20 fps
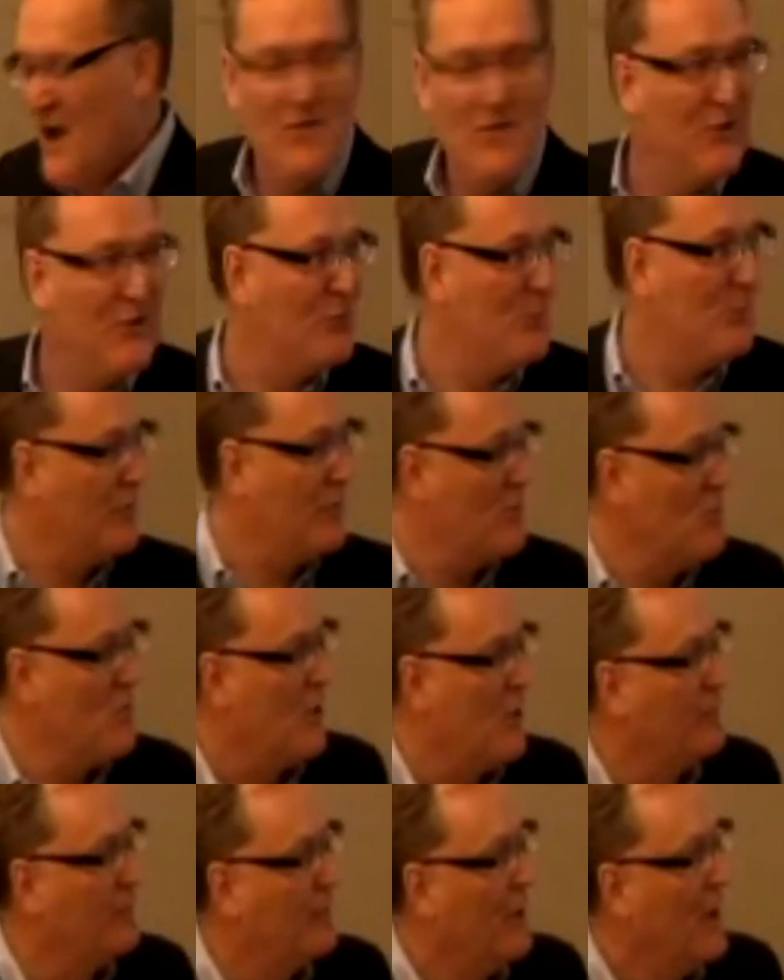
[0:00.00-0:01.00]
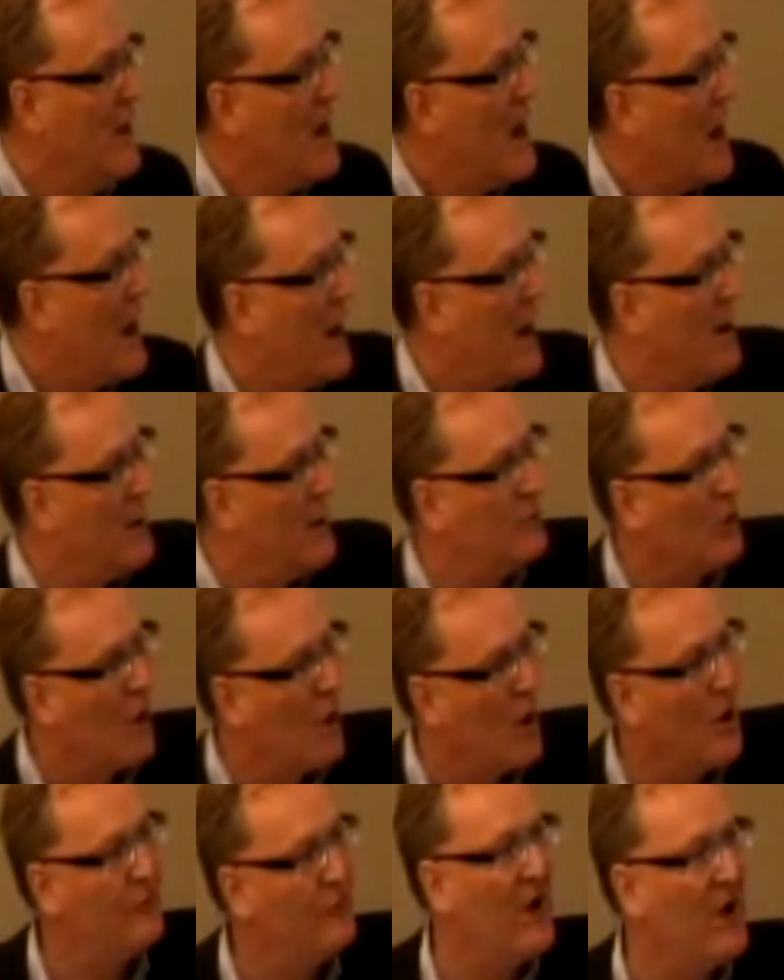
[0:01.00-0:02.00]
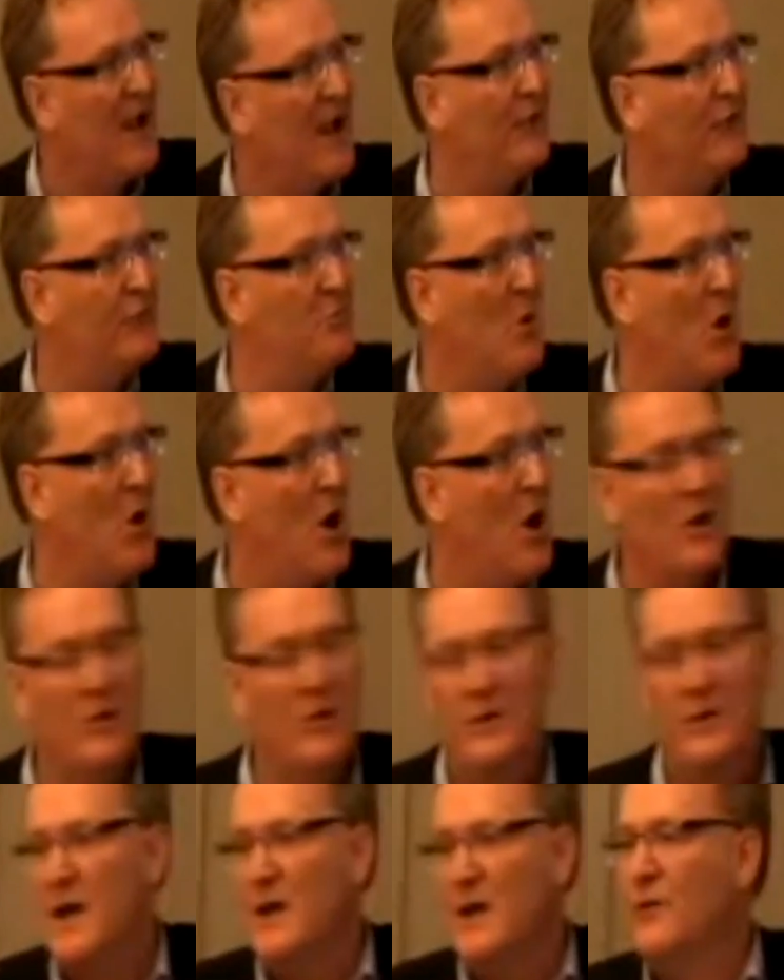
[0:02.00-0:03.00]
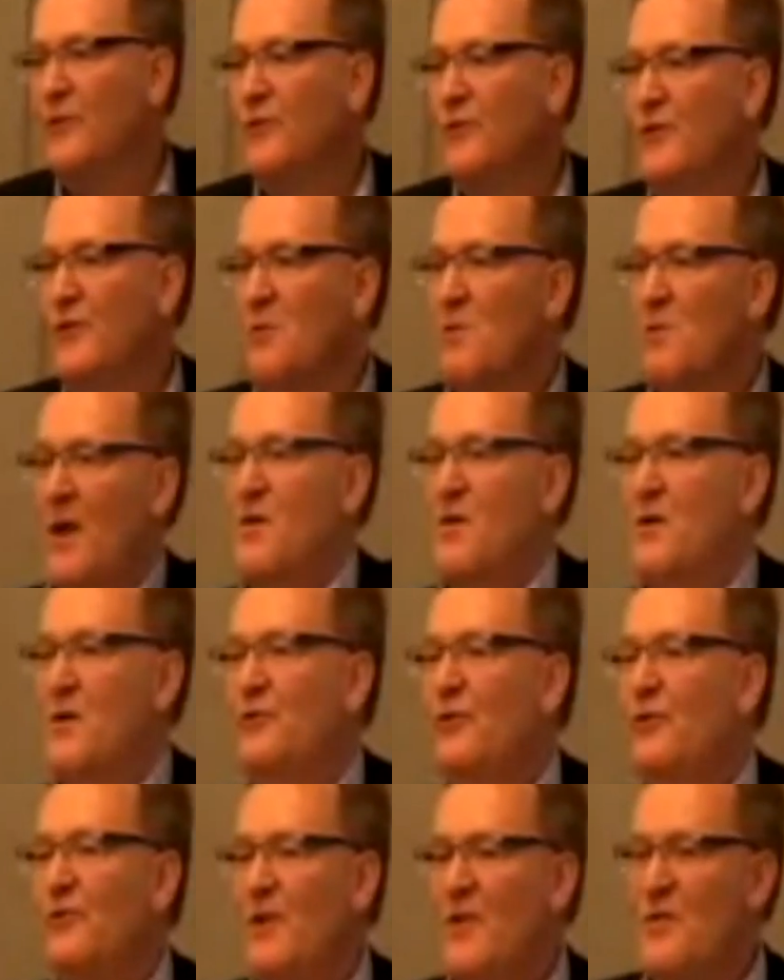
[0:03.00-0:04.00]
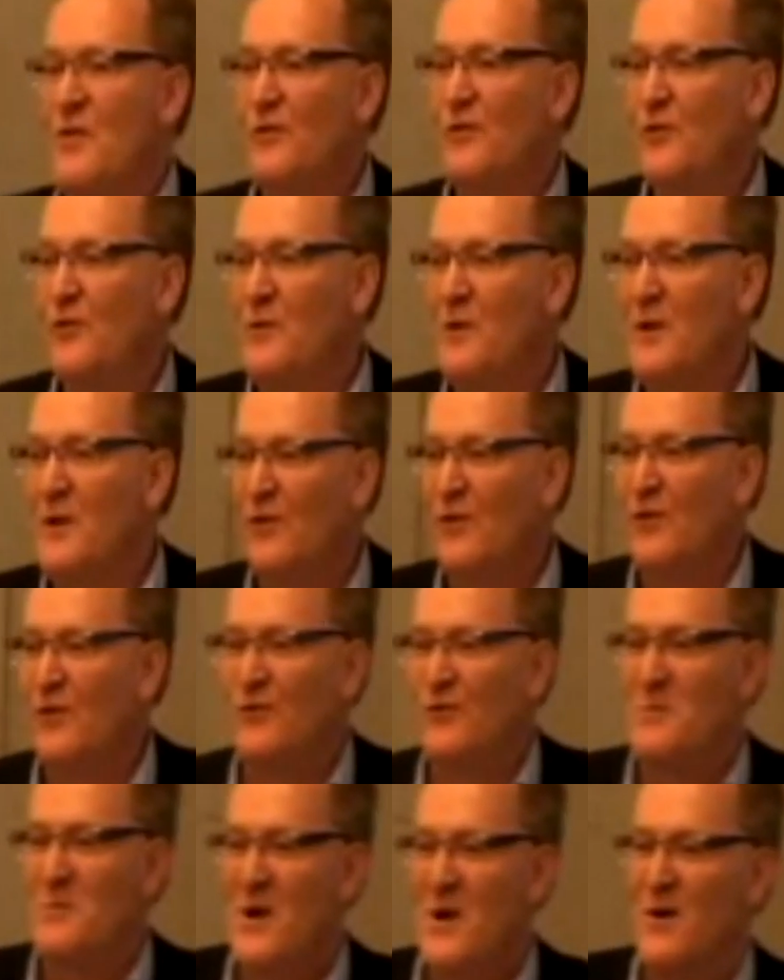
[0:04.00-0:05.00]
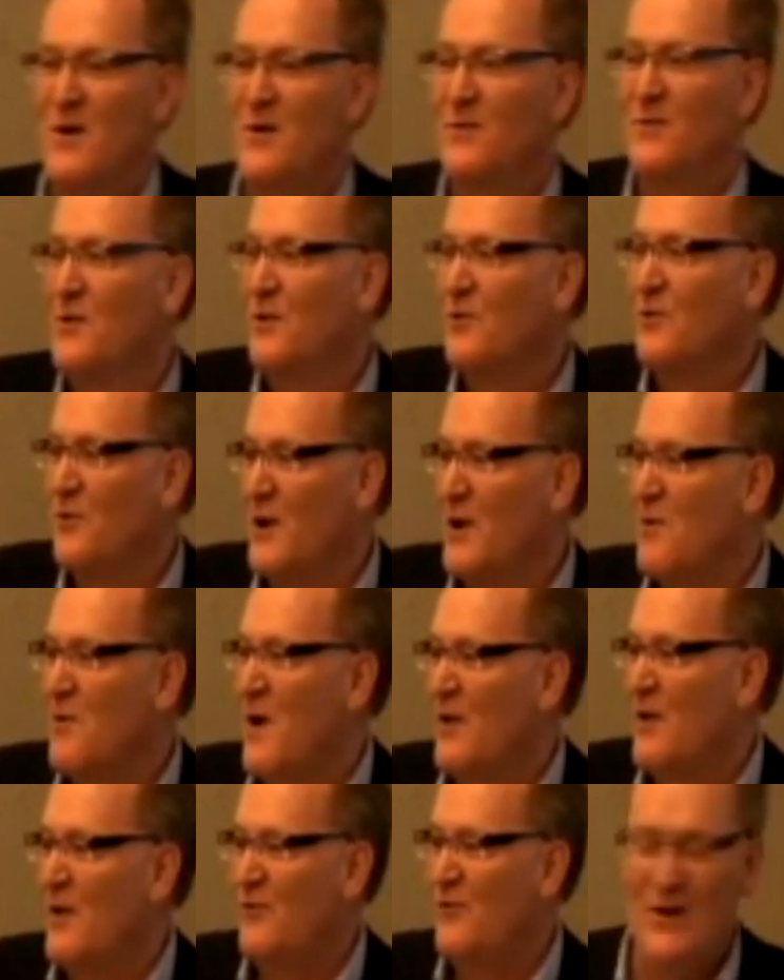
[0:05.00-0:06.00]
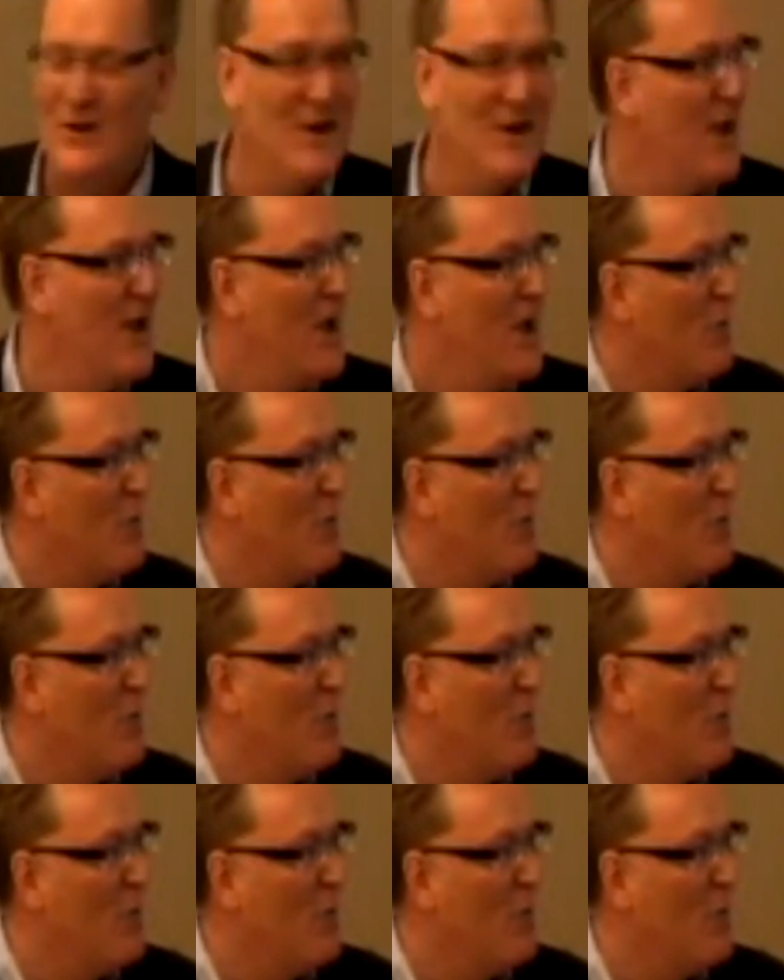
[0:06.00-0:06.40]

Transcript: done this with schools, uh, large and small, and you'll see one of those is in the SUNY system there, little trick question.